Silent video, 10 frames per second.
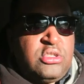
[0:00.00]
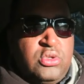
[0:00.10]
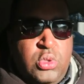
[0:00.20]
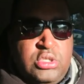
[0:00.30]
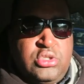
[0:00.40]

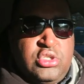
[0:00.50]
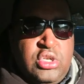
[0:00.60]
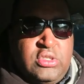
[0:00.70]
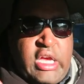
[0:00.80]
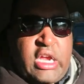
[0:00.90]
into
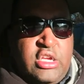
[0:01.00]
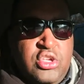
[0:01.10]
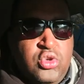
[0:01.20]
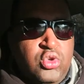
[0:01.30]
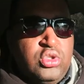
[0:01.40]
a, it was like a
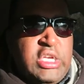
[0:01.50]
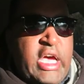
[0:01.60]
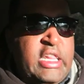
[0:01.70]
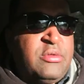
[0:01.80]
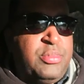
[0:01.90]
huge
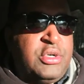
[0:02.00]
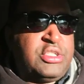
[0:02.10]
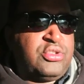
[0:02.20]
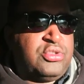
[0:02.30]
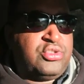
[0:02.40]
holly
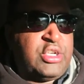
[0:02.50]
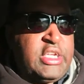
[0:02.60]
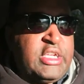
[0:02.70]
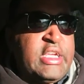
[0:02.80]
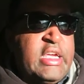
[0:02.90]
bush or
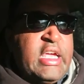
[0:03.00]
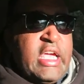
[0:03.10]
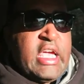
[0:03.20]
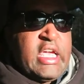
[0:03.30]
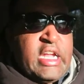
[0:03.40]
tree,
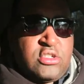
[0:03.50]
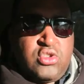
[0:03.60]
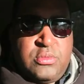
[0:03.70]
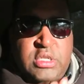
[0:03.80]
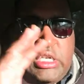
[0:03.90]
and I
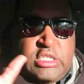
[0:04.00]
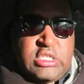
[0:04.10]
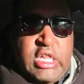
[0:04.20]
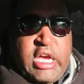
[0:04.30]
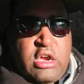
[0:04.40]
trimmed it
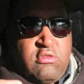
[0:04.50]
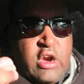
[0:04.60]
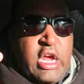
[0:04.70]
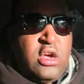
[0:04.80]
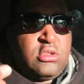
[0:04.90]
into like a
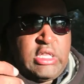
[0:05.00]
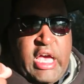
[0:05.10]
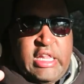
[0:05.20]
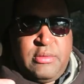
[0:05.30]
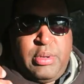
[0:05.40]
round
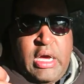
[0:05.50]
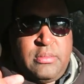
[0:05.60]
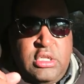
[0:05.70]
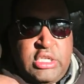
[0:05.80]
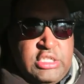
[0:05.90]

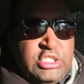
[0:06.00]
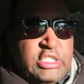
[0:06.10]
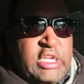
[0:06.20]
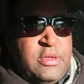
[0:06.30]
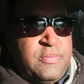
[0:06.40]
lollipop looking
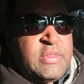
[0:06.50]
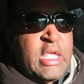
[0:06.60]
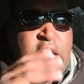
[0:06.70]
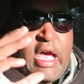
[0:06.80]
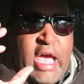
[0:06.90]
shape.
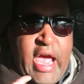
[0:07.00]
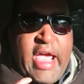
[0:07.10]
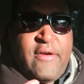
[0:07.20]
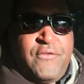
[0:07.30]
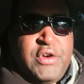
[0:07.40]
I
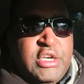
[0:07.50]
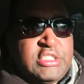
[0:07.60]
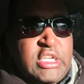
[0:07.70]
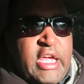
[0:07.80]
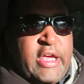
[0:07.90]
have
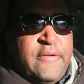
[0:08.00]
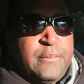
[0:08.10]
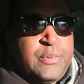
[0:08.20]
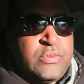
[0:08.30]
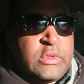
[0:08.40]
footage of that,
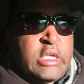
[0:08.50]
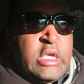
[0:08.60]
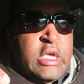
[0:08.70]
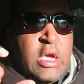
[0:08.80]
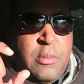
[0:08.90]

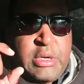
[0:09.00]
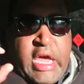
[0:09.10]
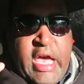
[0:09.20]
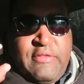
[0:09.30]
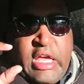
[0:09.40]
but
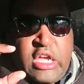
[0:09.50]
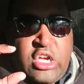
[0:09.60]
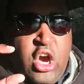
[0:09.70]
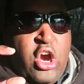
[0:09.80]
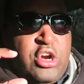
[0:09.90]
I have like a
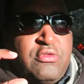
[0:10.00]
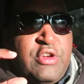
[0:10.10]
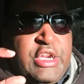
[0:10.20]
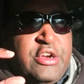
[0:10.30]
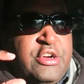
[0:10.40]
card
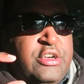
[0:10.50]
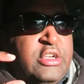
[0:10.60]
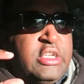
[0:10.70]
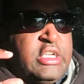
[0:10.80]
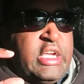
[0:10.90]
reader,
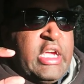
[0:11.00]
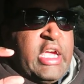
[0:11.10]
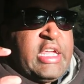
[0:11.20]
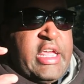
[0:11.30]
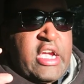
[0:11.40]

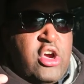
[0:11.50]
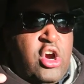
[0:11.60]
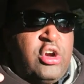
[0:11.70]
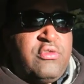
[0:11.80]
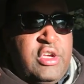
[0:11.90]
and that
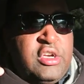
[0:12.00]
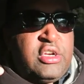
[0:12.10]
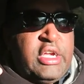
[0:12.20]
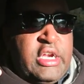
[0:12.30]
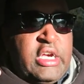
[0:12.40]
card
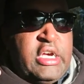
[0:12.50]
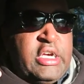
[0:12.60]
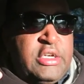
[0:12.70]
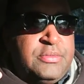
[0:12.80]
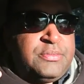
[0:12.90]
reader, it,
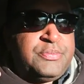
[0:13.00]
uh,